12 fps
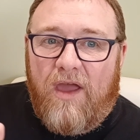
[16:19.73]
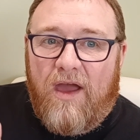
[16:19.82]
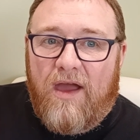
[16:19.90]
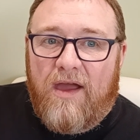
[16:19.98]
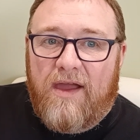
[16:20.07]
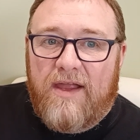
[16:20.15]

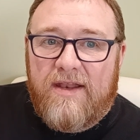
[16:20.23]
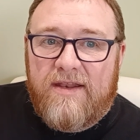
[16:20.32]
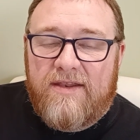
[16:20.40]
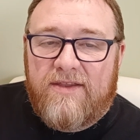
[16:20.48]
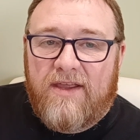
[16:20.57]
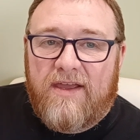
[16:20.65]

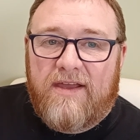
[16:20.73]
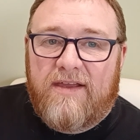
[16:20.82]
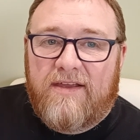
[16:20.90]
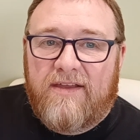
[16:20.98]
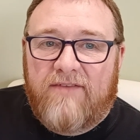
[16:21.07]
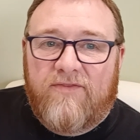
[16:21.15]
And
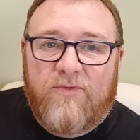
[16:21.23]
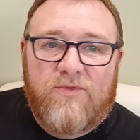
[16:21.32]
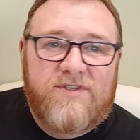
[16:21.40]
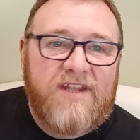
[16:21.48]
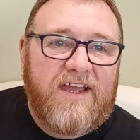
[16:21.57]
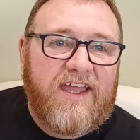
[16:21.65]
if there
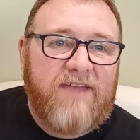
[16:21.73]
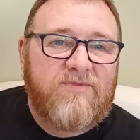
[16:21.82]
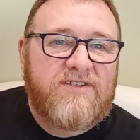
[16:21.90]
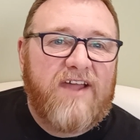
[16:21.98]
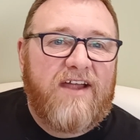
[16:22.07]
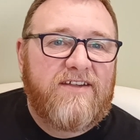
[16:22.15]
wasn't a game
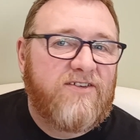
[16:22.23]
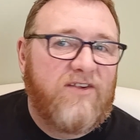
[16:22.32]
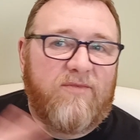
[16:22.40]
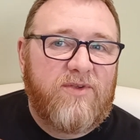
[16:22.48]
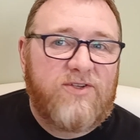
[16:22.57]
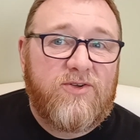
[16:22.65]
starting
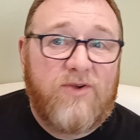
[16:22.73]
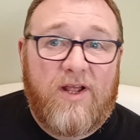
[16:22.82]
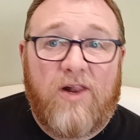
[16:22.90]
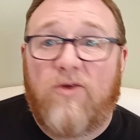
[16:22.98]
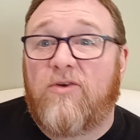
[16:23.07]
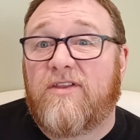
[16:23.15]
until about 2
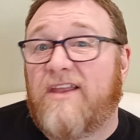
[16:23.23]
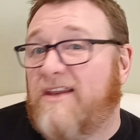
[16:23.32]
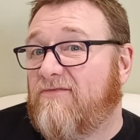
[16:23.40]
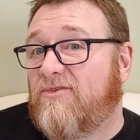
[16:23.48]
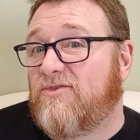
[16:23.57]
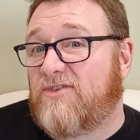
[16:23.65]
o'clock, then
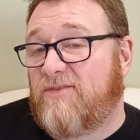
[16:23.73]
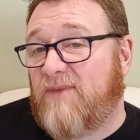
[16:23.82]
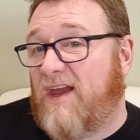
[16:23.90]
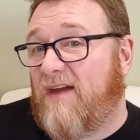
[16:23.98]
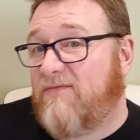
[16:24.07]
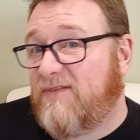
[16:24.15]
of course you'd
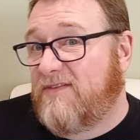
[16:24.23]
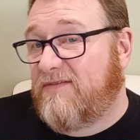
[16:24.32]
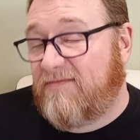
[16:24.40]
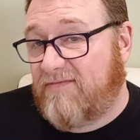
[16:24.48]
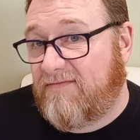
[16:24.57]
be having